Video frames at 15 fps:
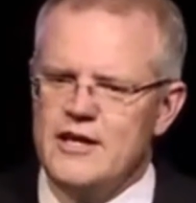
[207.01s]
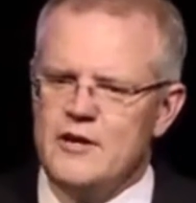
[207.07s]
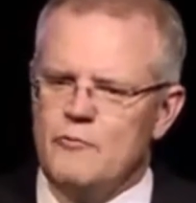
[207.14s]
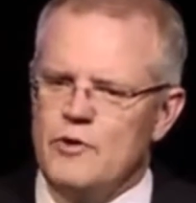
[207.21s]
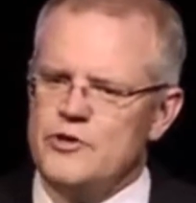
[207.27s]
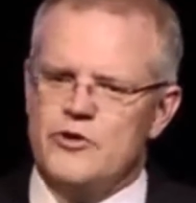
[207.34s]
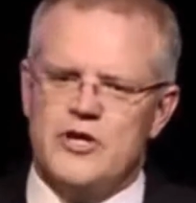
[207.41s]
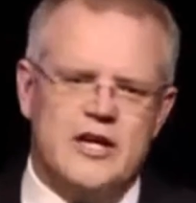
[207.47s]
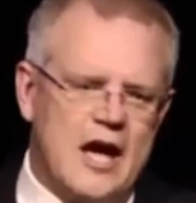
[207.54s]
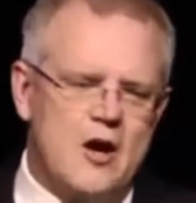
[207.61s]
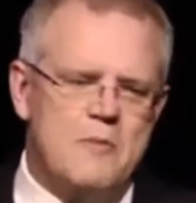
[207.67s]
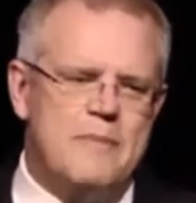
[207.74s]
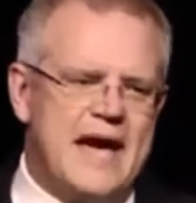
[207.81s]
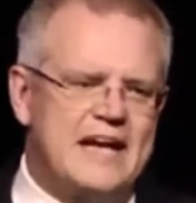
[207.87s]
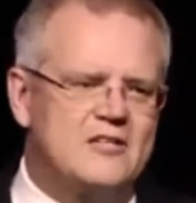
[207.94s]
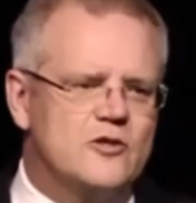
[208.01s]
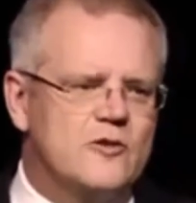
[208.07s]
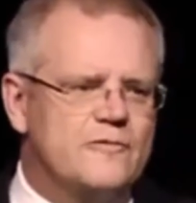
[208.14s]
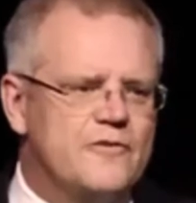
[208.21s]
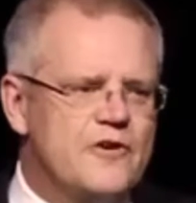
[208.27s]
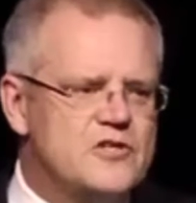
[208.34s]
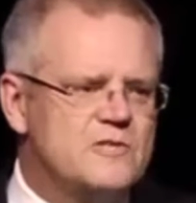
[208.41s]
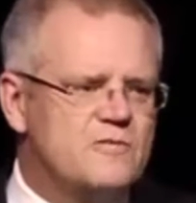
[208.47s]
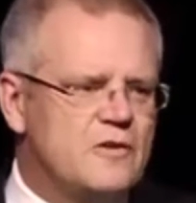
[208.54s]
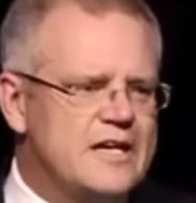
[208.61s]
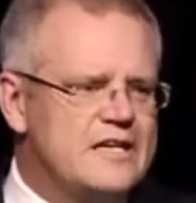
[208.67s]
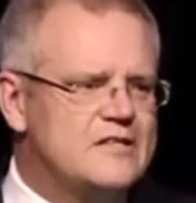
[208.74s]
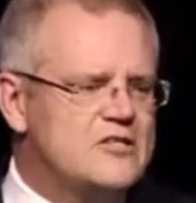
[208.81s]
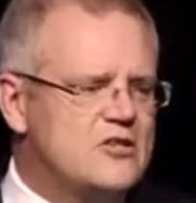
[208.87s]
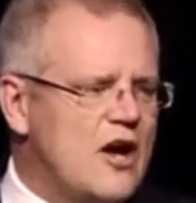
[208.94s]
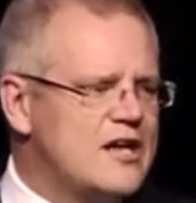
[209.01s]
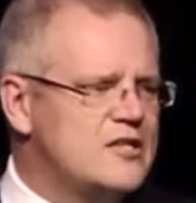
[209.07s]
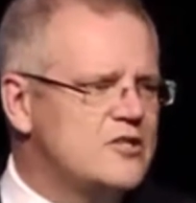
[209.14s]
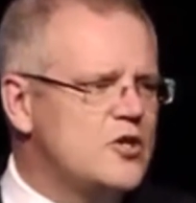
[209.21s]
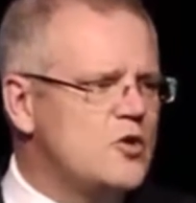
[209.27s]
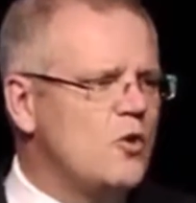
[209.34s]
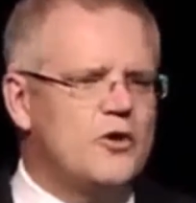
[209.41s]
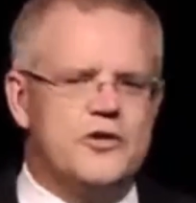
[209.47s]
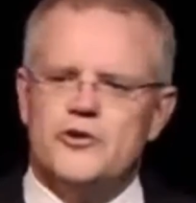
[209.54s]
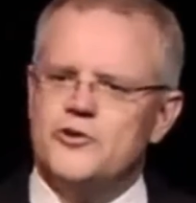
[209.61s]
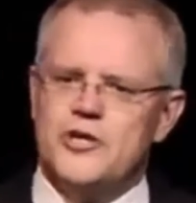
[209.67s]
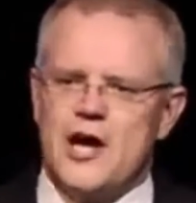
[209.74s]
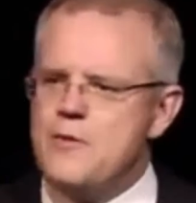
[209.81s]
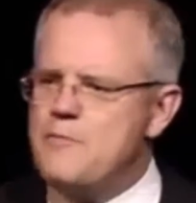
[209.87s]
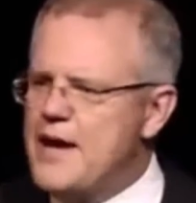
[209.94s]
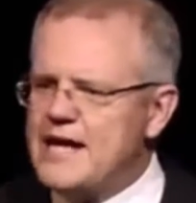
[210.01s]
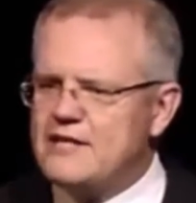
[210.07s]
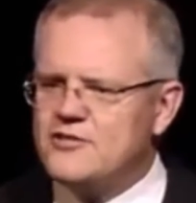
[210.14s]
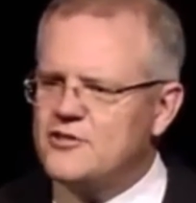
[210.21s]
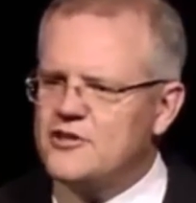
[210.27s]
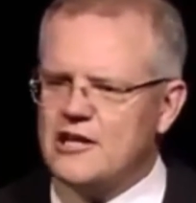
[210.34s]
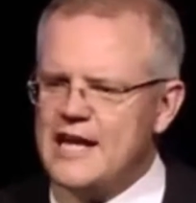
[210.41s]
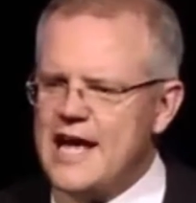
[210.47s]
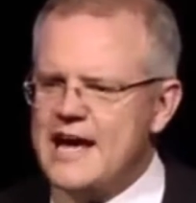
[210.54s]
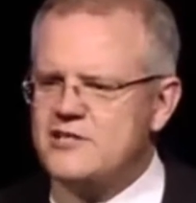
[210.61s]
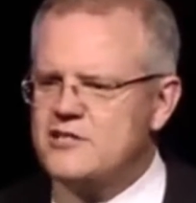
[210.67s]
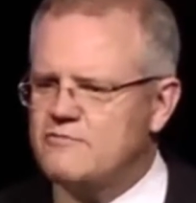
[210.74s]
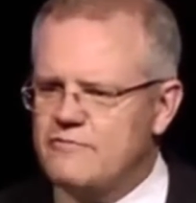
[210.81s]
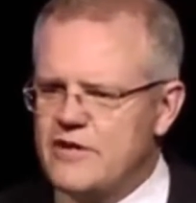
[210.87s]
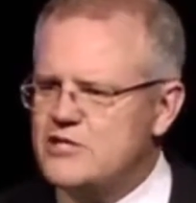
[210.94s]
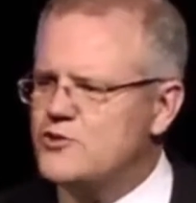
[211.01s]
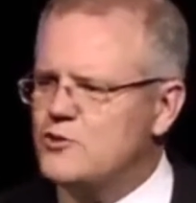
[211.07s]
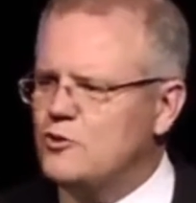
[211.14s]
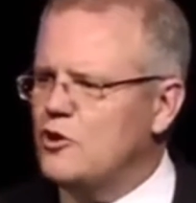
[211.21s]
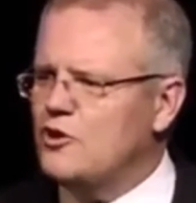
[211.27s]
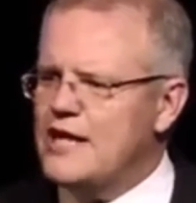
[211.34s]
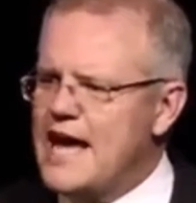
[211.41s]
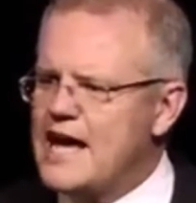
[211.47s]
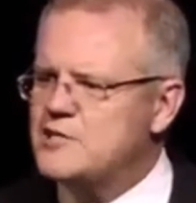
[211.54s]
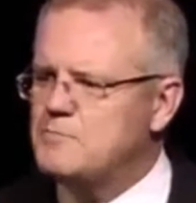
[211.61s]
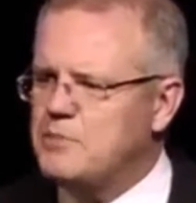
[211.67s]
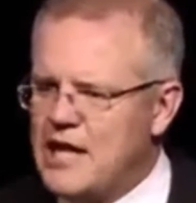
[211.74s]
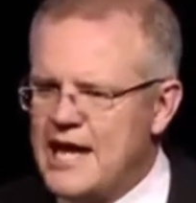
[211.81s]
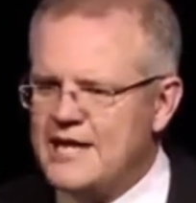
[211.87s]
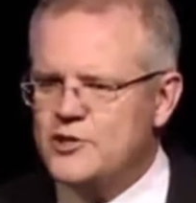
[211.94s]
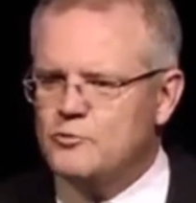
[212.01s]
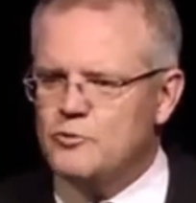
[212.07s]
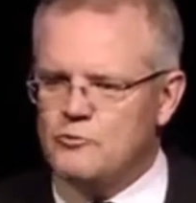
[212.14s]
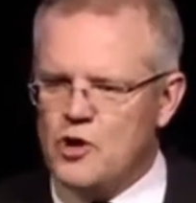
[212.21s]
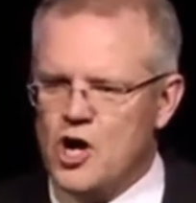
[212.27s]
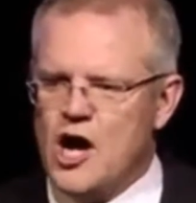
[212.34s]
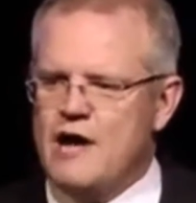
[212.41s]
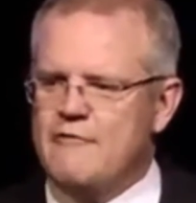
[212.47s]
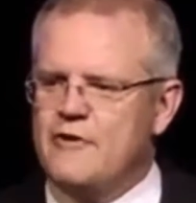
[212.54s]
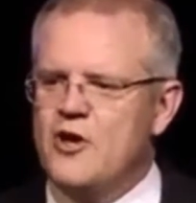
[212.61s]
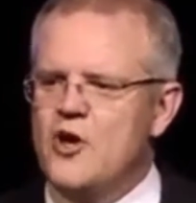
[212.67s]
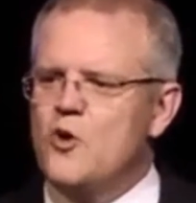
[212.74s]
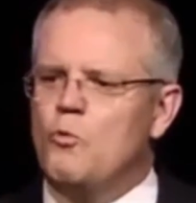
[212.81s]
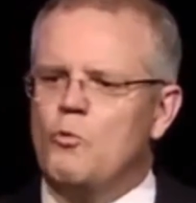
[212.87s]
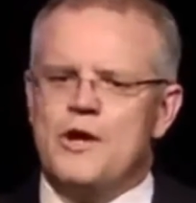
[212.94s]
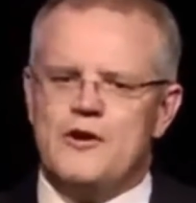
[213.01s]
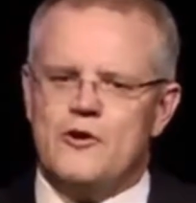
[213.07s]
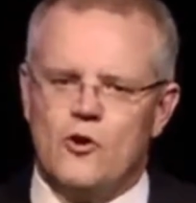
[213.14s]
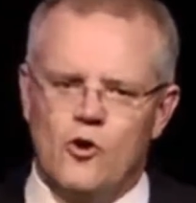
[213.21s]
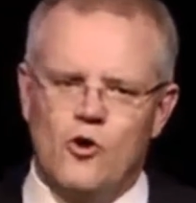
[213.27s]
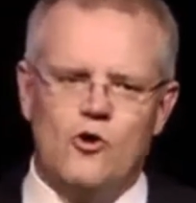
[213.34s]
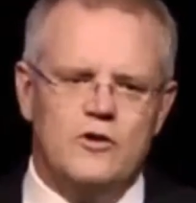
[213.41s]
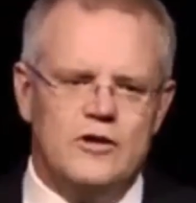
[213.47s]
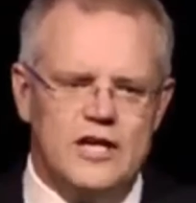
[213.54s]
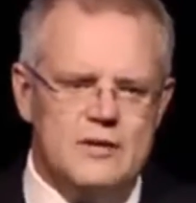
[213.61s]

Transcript: Whether you go back to the First Fleet, as I do, or you go back to the last vessel or last plane to arrive, we are all